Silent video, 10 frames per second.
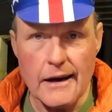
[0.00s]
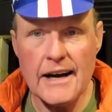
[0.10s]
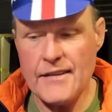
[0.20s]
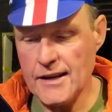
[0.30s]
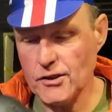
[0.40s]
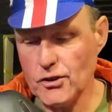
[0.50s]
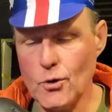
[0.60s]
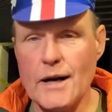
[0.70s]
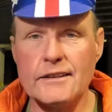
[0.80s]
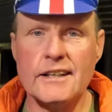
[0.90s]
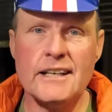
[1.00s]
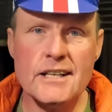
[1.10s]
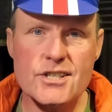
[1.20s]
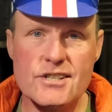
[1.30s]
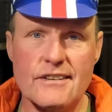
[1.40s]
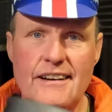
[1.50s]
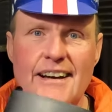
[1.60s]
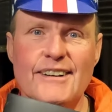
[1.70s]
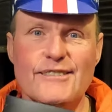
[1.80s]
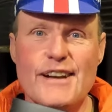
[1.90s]
And then you add these,
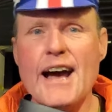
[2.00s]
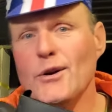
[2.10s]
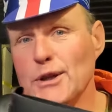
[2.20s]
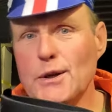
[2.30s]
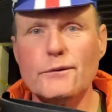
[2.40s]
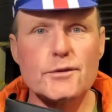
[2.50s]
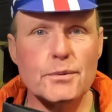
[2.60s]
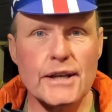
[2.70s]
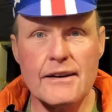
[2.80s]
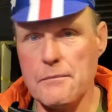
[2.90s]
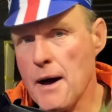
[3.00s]
and now you're comfortable down